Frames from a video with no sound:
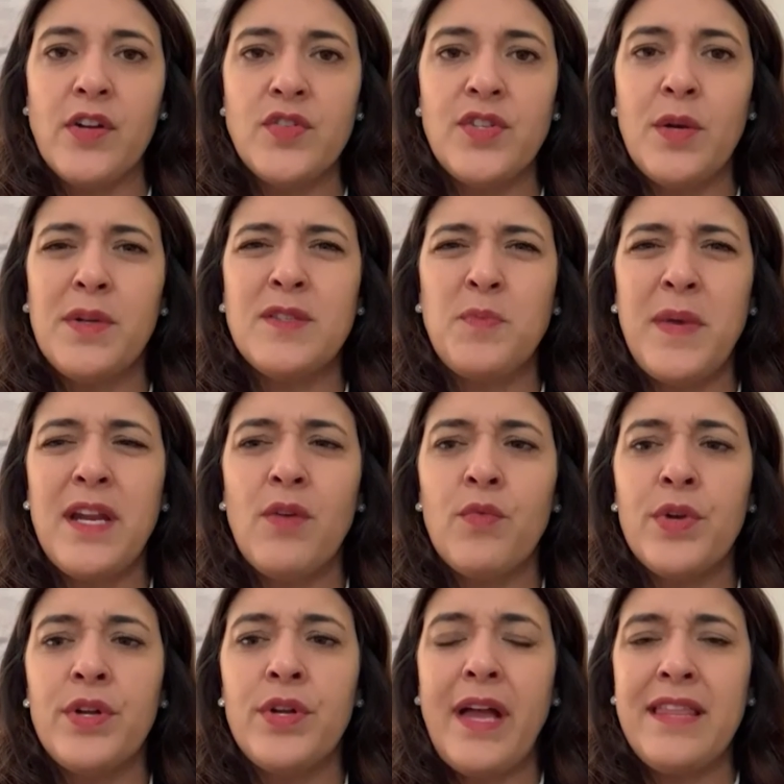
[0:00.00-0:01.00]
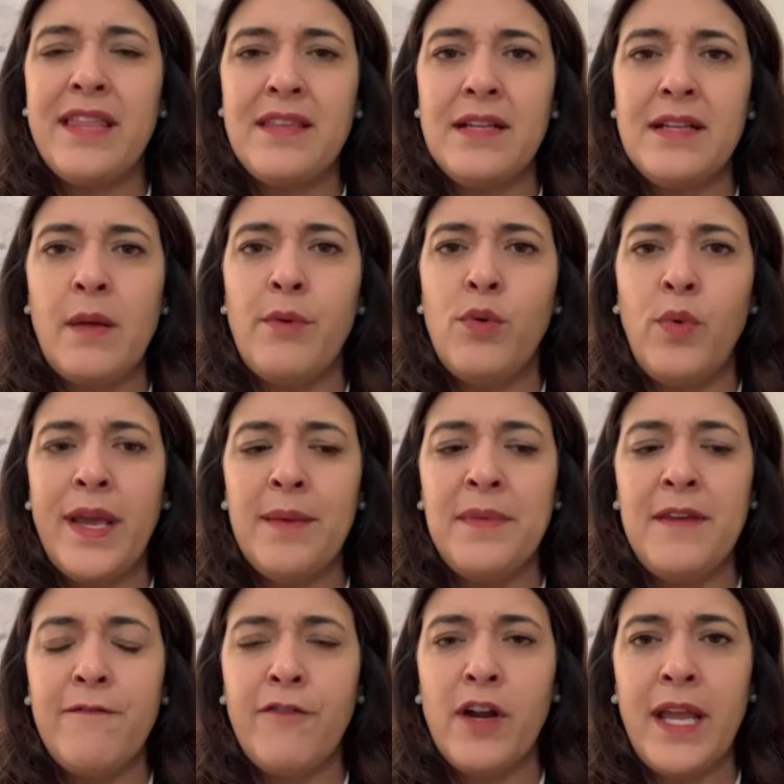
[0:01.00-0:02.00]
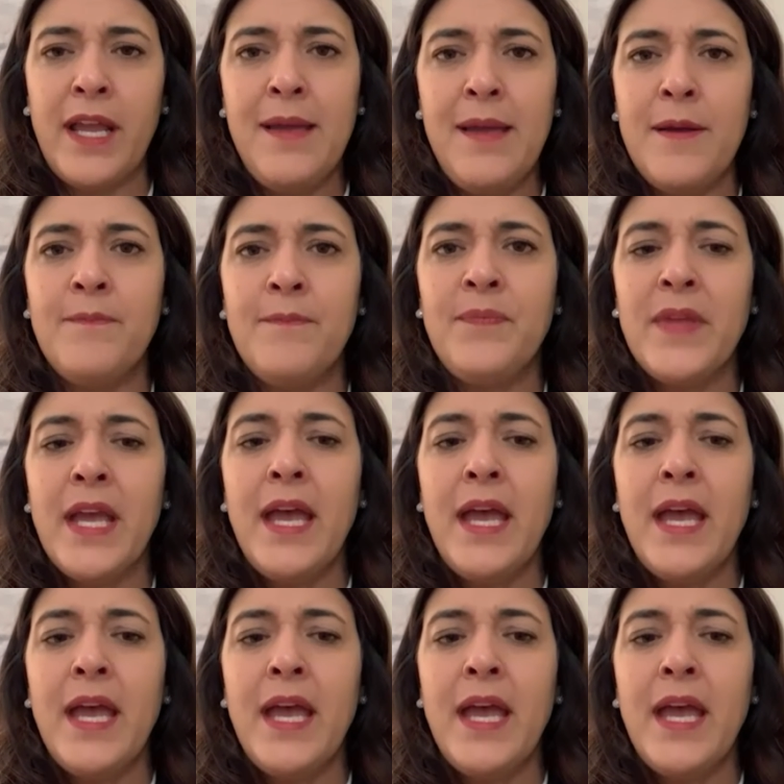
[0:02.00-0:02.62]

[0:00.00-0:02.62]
So it's been a real, I think, double whammy for him.